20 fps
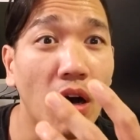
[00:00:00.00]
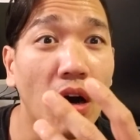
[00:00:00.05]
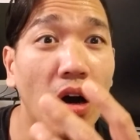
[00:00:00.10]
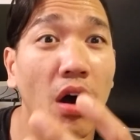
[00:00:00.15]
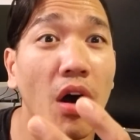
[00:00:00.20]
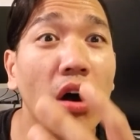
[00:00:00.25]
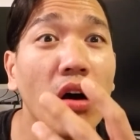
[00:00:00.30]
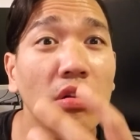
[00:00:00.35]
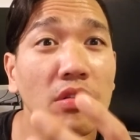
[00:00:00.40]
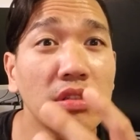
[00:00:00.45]

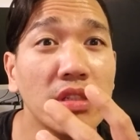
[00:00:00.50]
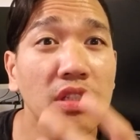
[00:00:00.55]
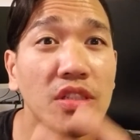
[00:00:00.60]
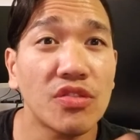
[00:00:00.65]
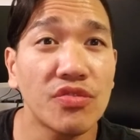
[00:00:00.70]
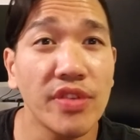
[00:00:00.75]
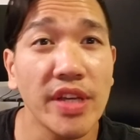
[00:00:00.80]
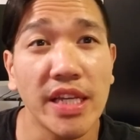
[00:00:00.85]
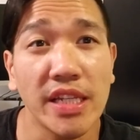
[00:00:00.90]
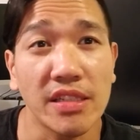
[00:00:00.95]
all
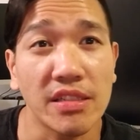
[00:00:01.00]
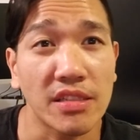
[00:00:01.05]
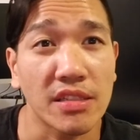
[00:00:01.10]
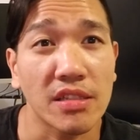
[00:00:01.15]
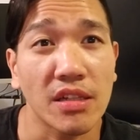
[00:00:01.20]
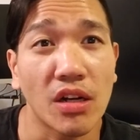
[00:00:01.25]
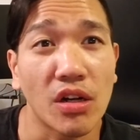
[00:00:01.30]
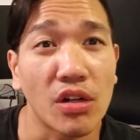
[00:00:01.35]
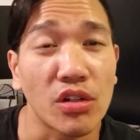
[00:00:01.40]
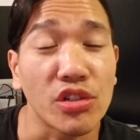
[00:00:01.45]
these
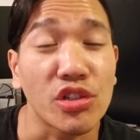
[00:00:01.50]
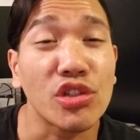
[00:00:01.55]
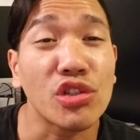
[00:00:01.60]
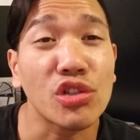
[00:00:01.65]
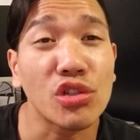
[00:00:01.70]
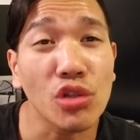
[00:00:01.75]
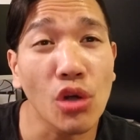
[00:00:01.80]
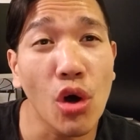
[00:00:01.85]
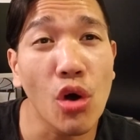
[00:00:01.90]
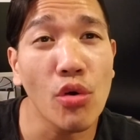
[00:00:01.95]
things are
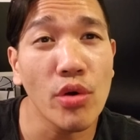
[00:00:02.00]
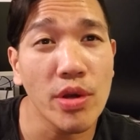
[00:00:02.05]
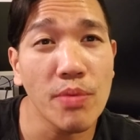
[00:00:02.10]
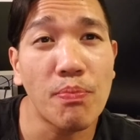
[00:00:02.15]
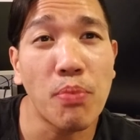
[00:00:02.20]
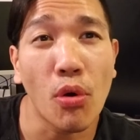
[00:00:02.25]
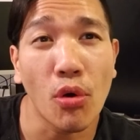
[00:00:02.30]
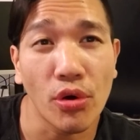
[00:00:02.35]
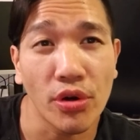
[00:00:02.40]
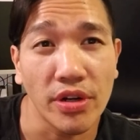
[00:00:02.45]
so
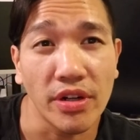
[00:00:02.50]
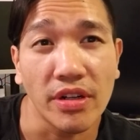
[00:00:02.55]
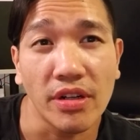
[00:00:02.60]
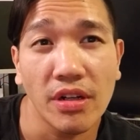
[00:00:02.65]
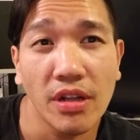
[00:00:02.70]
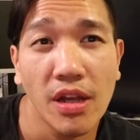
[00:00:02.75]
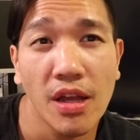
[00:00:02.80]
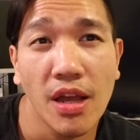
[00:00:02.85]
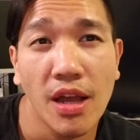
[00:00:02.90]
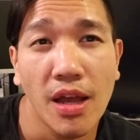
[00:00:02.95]
important,
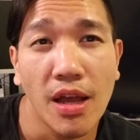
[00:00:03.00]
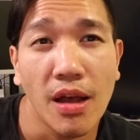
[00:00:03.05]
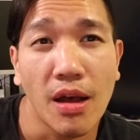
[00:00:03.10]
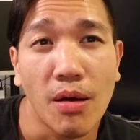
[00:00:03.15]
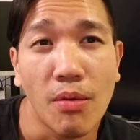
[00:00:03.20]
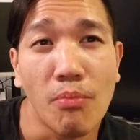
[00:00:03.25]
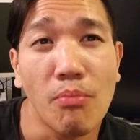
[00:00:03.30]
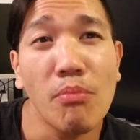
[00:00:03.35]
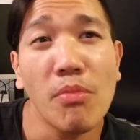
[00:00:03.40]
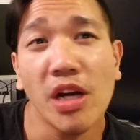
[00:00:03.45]

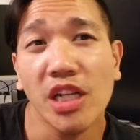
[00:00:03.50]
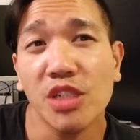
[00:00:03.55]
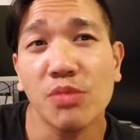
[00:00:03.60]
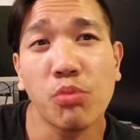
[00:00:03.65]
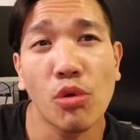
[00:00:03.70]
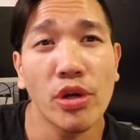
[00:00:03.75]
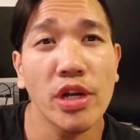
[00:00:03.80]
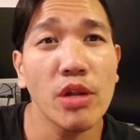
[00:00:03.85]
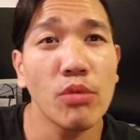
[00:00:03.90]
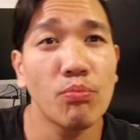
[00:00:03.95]
much
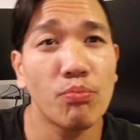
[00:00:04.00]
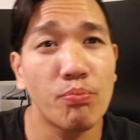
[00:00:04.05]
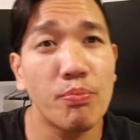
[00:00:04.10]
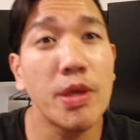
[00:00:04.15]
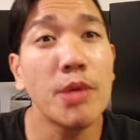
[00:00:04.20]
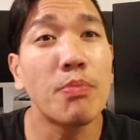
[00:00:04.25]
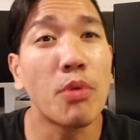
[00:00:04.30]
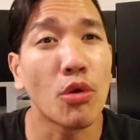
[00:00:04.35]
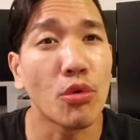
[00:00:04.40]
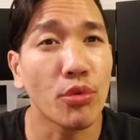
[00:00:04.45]
more than
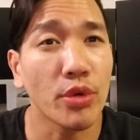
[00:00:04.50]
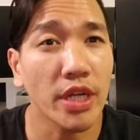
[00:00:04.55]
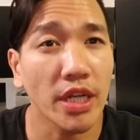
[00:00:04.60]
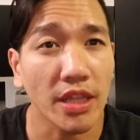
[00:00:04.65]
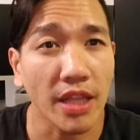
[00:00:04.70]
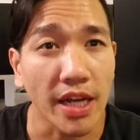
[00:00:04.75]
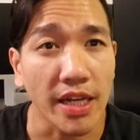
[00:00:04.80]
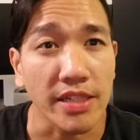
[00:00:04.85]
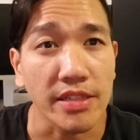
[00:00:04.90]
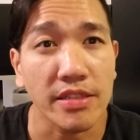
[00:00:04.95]
people
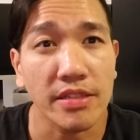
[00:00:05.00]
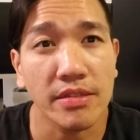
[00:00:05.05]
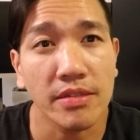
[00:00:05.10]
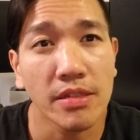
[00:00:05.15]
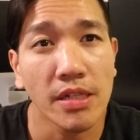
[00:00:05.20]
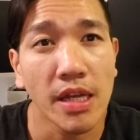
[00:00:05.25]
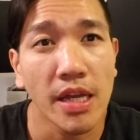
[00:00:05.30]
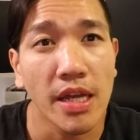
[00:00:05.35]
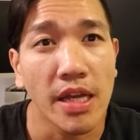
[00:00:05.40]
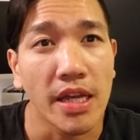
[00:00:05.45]
realize,
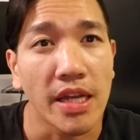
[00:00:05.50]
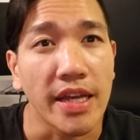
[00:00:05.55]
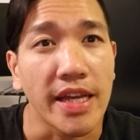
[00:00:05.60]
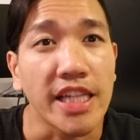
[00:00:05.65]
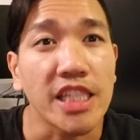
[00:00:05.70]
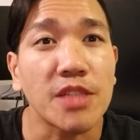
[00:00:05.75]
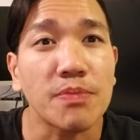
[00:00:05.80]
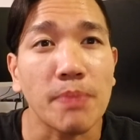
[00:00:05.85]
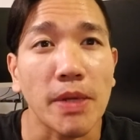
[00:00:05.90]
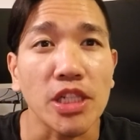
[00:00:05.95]

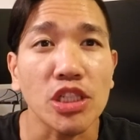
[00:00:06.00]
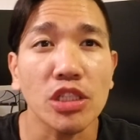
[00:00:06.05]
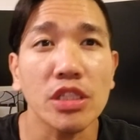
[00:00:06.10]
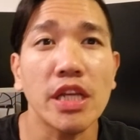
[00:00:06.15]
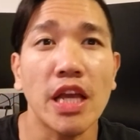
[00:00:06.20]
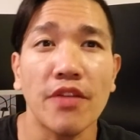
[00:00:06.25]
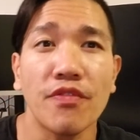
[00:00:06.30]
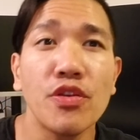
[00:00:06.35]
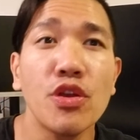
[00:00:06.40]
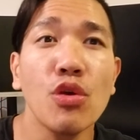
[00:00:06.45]

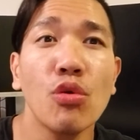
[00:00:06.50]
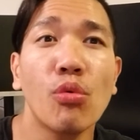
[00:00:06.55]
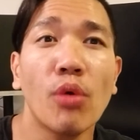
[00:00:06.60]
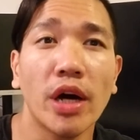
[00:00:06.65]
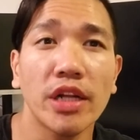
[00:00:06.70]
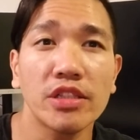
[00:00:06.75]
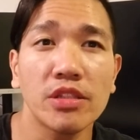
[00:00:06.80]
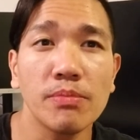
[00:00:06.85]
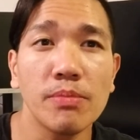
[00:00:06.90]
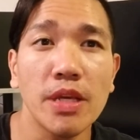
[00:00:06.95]
especially if you
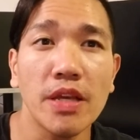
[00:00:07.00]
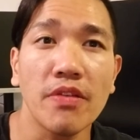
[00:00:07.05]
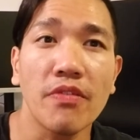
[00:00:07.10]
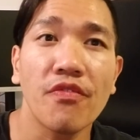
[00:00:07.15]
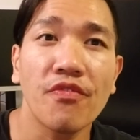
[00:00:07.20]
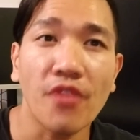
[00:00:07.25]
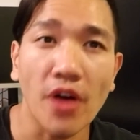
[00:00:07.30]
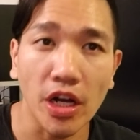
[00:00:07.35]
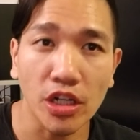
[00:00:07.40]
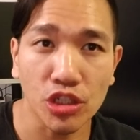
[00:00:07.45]
want to be
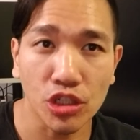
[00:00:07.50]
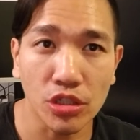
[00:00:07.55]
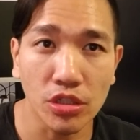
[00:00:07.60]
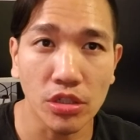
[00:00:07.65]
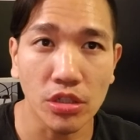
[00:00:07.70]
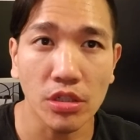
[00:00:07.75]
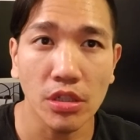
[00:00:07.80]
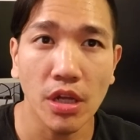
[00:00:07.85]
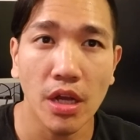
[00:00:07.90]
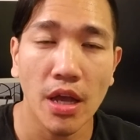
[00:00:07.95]

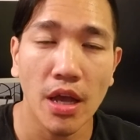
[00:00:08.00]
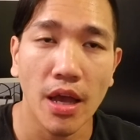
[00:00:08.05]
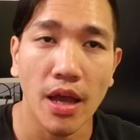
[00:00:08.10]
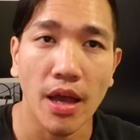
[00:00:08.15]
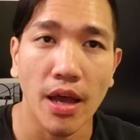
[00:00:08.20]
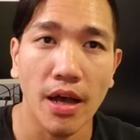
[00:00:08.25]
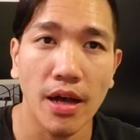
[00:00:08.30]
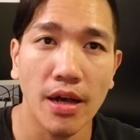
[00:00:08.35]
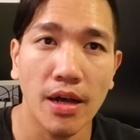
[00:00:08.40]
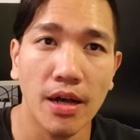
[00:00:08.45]
functional,
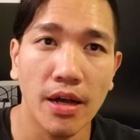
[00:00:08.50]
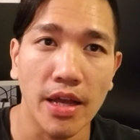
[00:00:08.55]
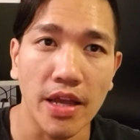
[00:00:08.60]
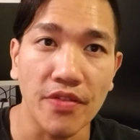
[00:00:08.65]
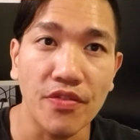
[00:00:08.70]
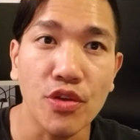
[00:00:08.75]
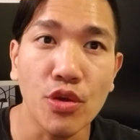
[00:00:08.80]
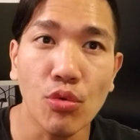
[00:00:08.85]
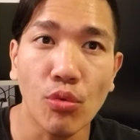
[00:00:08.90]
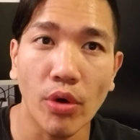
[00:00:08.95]
uh,
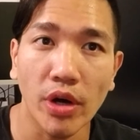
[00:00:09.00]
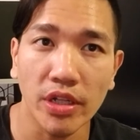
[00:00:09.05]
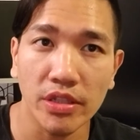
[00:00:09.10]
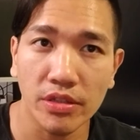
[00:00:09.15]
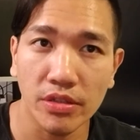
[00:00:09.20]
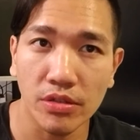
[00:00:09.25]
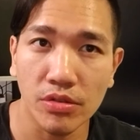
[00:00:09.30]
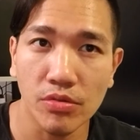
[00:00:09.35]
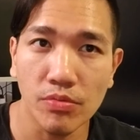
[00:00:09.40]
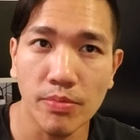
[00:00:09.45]
if you
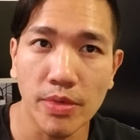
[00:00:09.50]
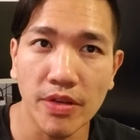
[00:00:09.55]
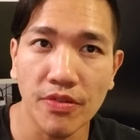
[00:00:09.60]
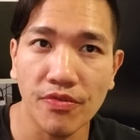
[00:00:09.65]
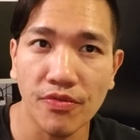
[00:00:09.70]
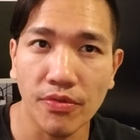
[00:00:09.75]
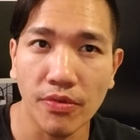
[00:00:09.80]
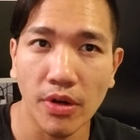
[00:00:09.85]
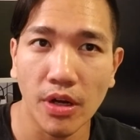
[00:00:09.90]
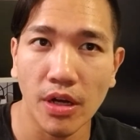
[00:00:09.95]
want to be
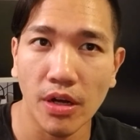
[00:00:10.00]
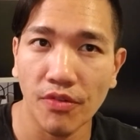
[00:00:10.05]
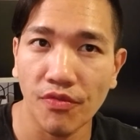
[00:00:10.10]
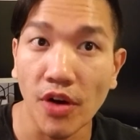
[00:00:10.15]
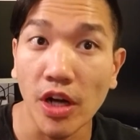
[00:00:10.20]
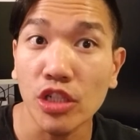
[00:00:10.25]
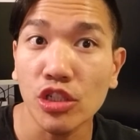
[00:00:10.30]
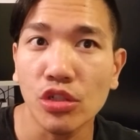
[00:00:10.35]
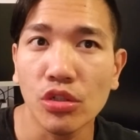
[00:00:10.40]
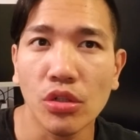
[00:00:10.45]
uh,
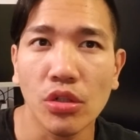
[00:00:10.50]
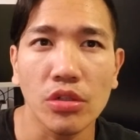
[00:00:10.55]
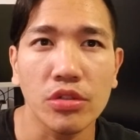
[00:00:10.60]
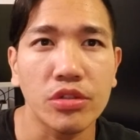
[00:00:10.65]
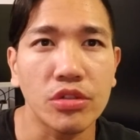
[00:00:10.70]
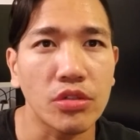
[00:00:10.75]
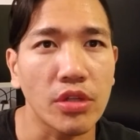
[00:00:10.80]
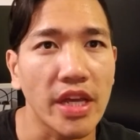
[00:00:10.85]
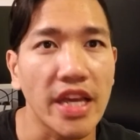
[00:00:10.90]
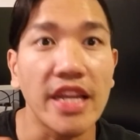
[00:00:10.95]
functional
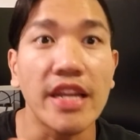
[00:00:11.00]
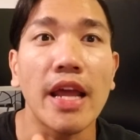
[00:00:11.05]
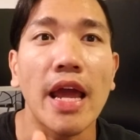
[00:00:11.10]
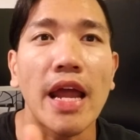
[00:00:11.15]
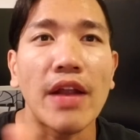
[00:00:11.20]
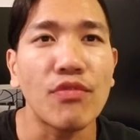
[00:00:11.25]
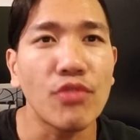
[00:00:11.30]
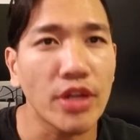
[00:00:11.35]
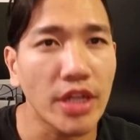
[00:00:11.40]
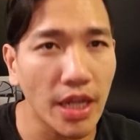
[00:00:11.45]
t in
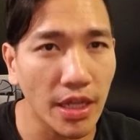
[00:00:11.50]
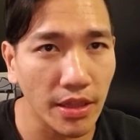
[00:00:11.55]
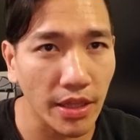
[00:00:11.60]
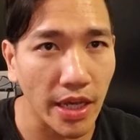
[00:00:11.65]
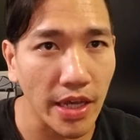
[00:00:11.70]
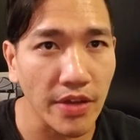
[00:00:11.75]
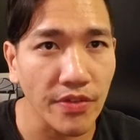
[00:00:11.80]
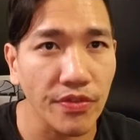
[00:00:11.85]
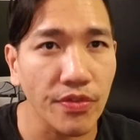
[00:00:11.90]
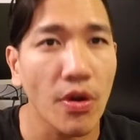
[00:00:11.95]
everyday
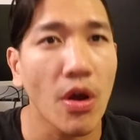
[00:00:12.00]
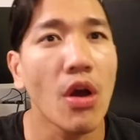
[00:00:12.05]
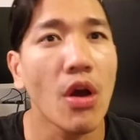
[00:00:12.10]
life,